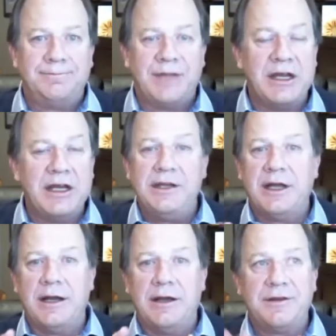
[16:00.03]
They need
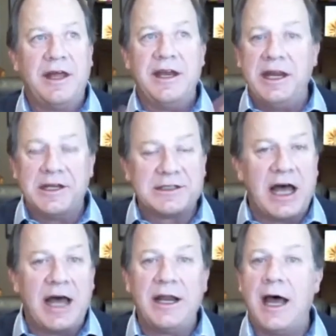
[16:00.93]
to
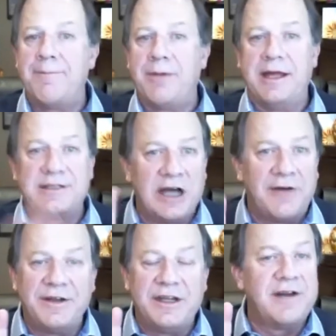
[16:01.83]
sign up and
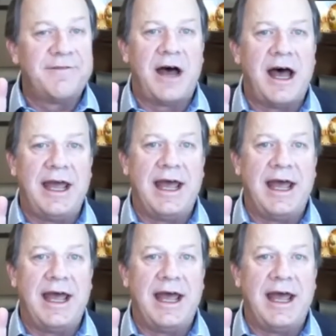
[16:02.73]
self-identify